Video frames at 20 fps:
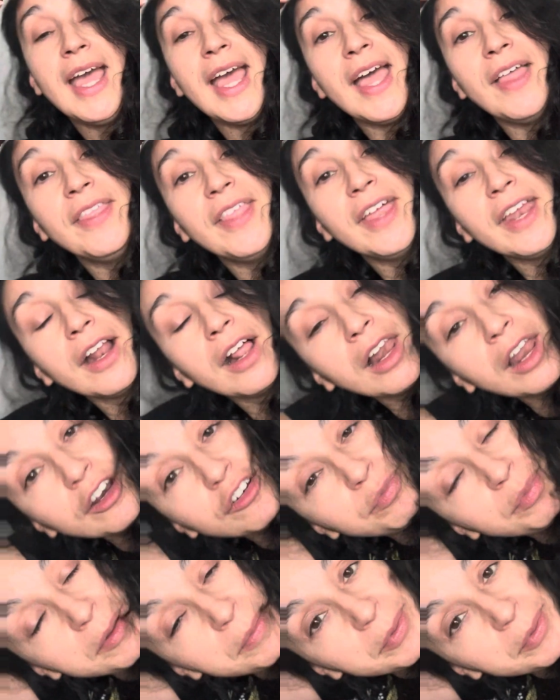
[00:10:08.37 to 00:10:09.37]
And then a lot
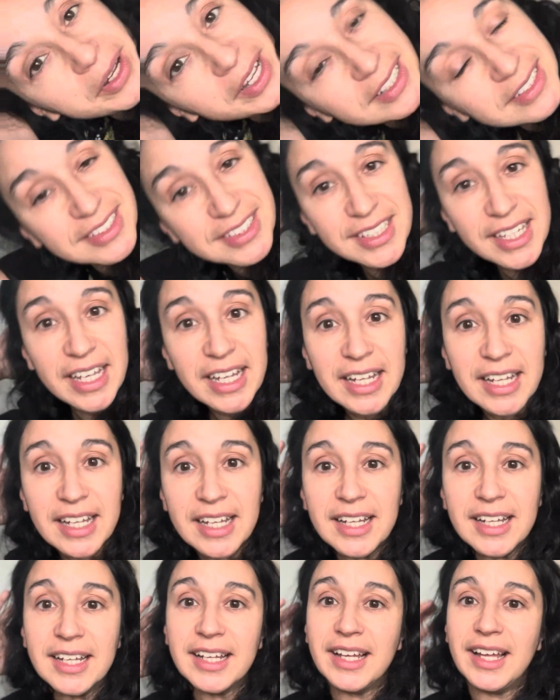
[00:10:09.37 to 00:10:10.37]
of people get
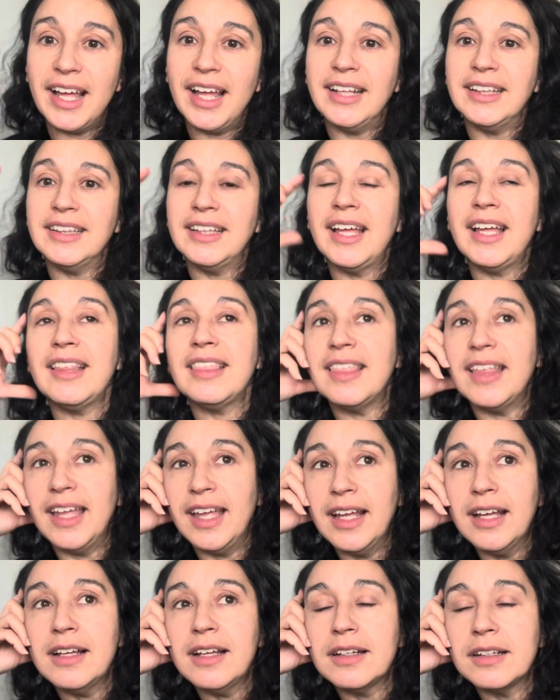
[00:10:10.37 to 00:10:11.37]
sick and they
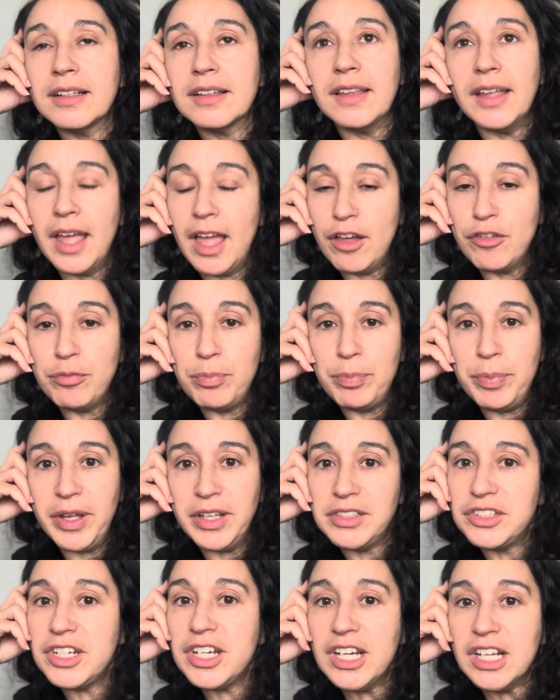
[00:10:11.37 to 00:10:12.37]
think they have
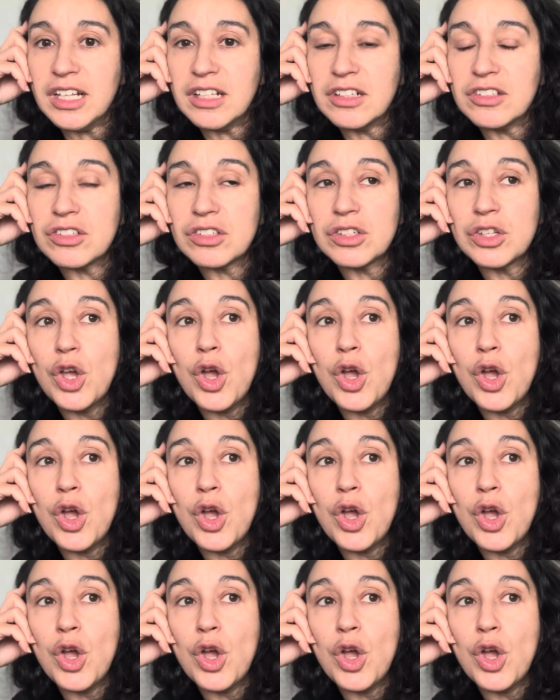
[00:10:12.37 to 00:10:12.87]
bad genes